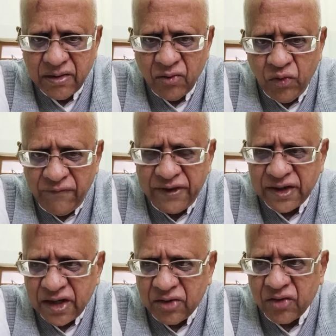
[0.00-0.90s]
Whoever
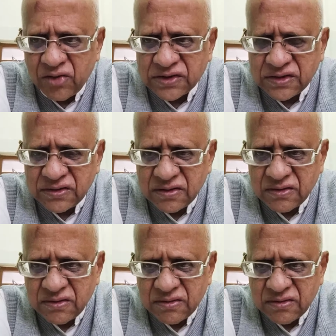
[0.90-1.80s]
controls,
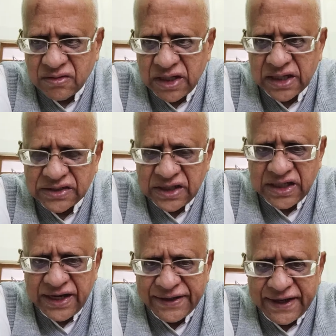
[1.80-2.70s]
let us say,
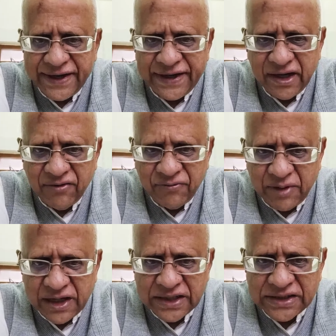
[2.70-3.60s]
the entirety of
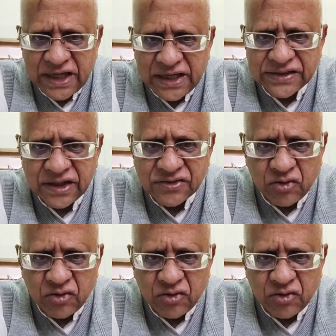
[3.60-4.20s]
Maharaja Hari Singh's